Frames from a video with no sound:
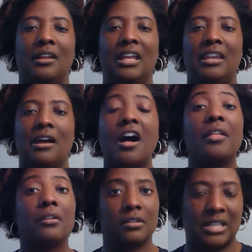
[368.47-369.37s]
in
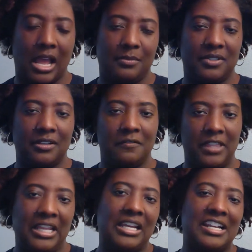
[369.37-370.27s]
other types of
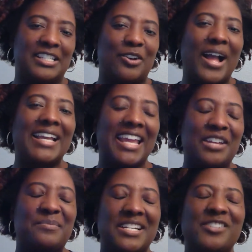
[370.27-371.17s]
thinking. So I
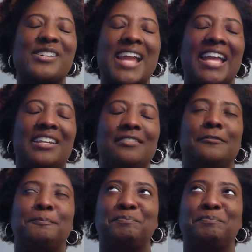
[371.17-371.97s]
can be creative